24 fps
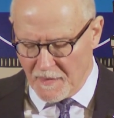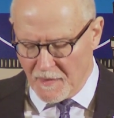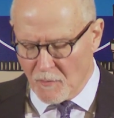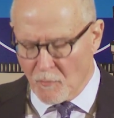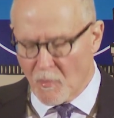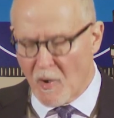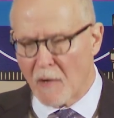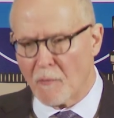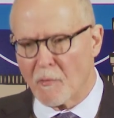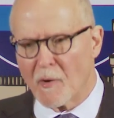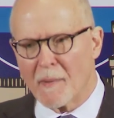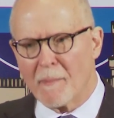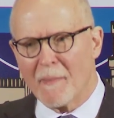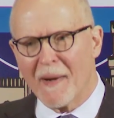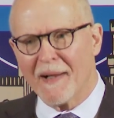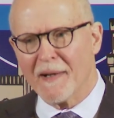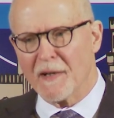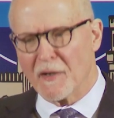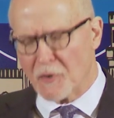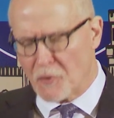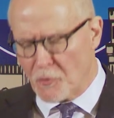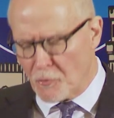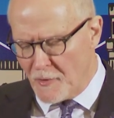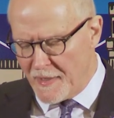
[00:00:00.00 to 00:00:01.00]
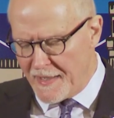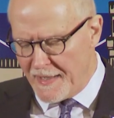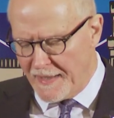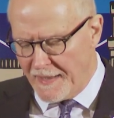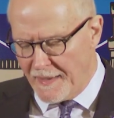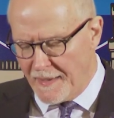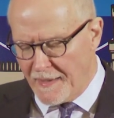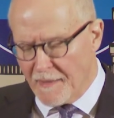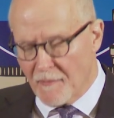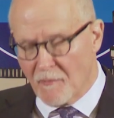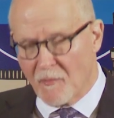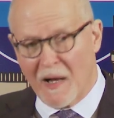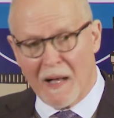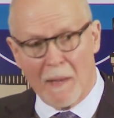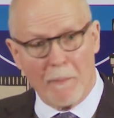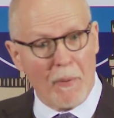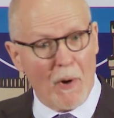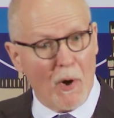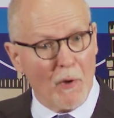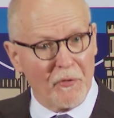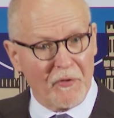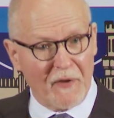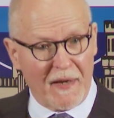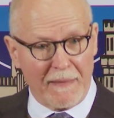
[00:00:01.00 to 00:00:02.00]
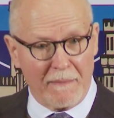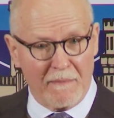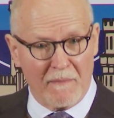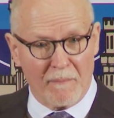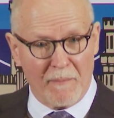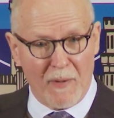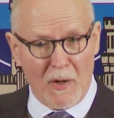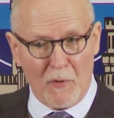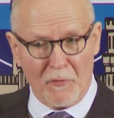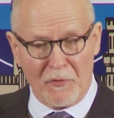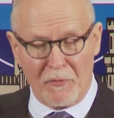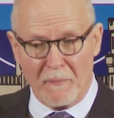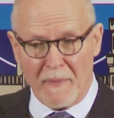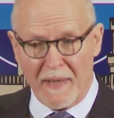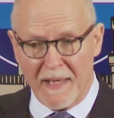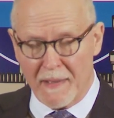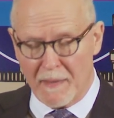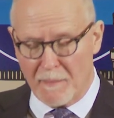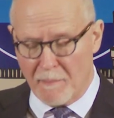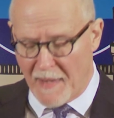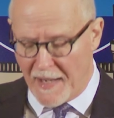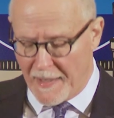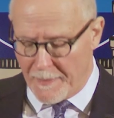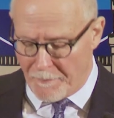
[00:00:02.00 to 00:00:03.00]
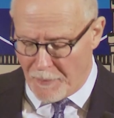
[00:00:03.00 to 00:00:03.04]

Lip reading: While we might agree, while both me and my